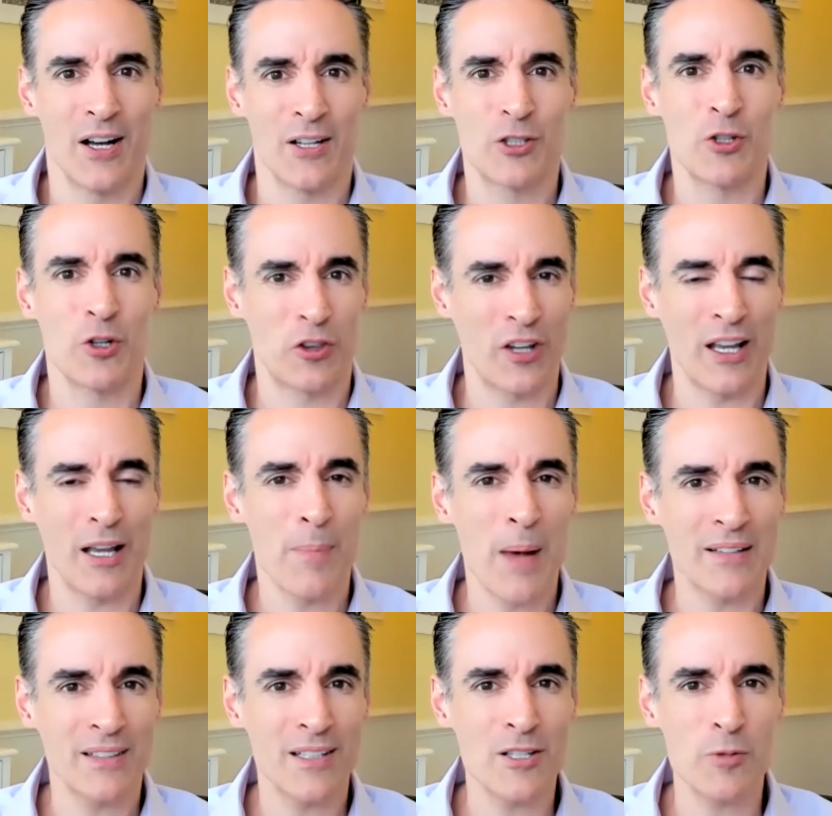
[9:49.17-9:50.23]
to think
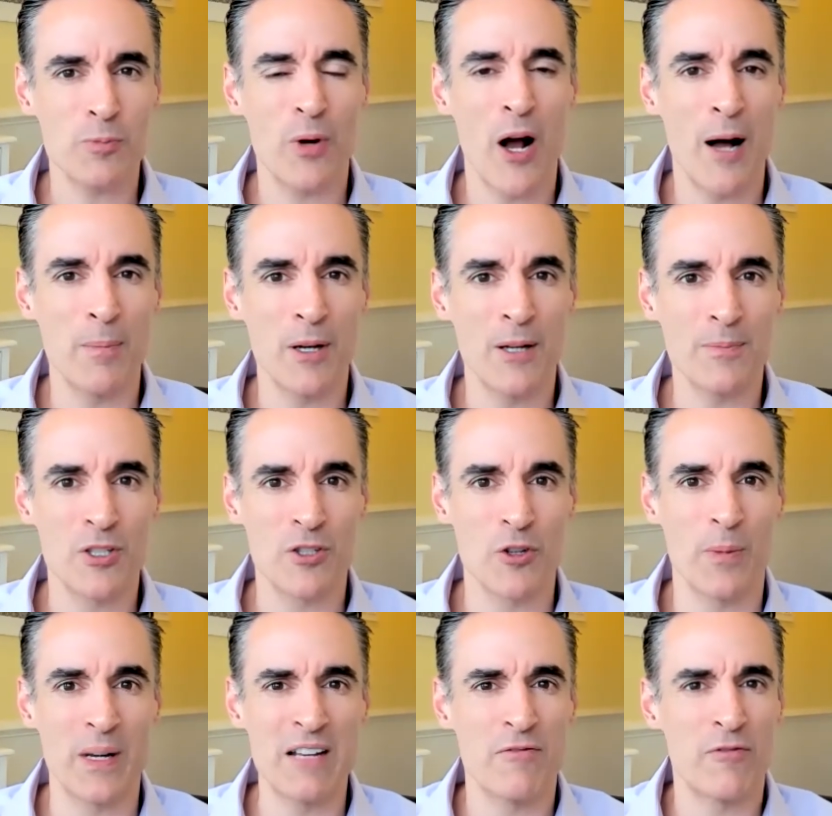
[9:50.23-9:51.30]
about this problem, so
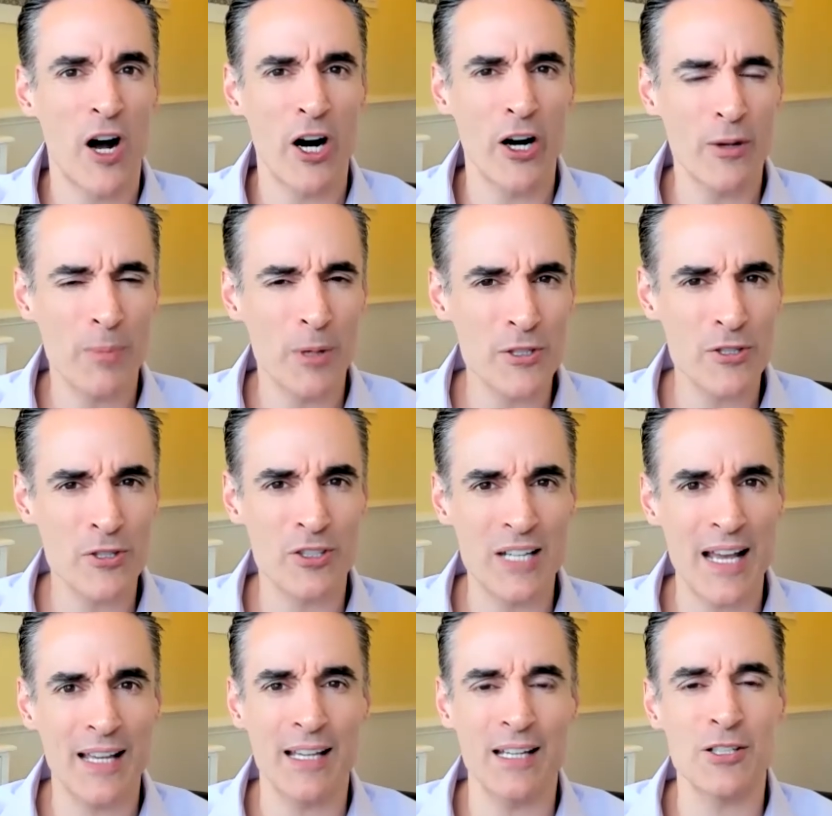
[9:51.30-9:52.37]
many variables to
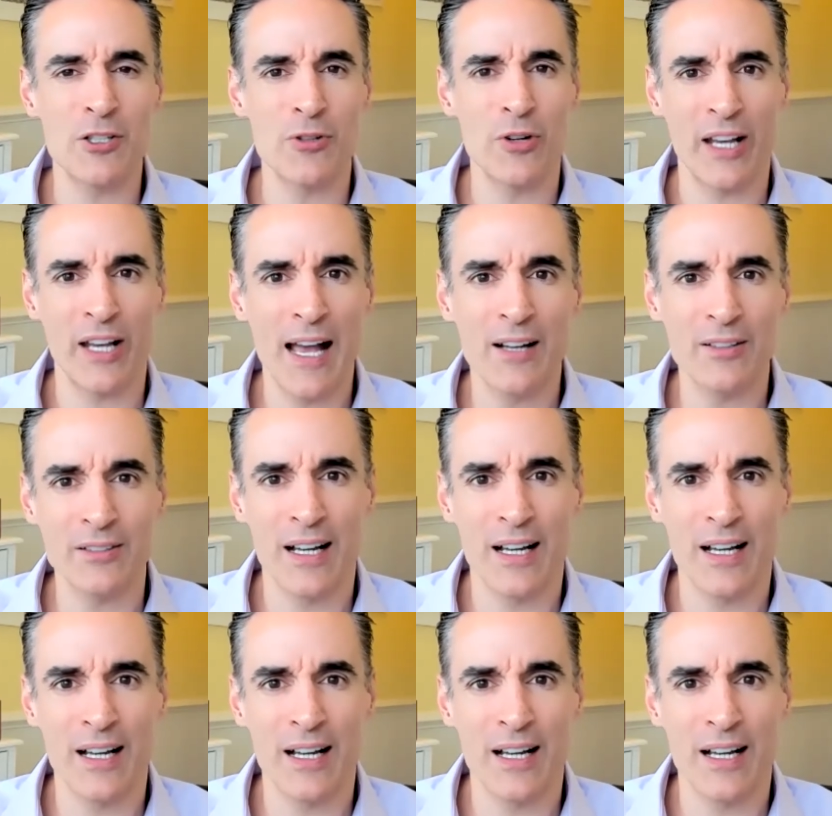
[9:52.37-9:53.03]
take into account.